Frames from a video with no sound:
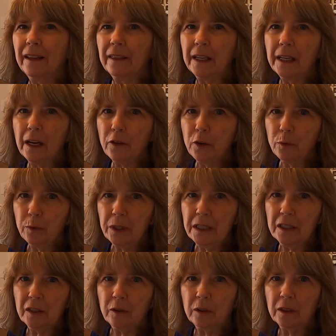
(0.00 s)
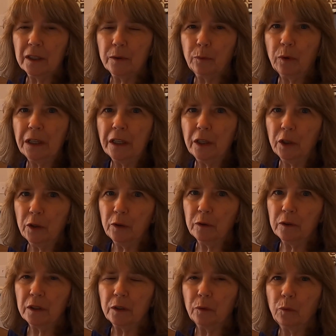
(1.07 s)
The other resource we
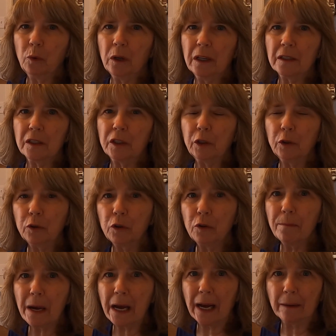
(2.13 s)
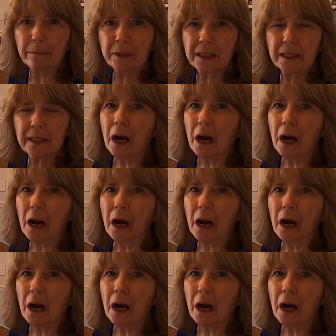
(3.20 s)
used was Google Maps.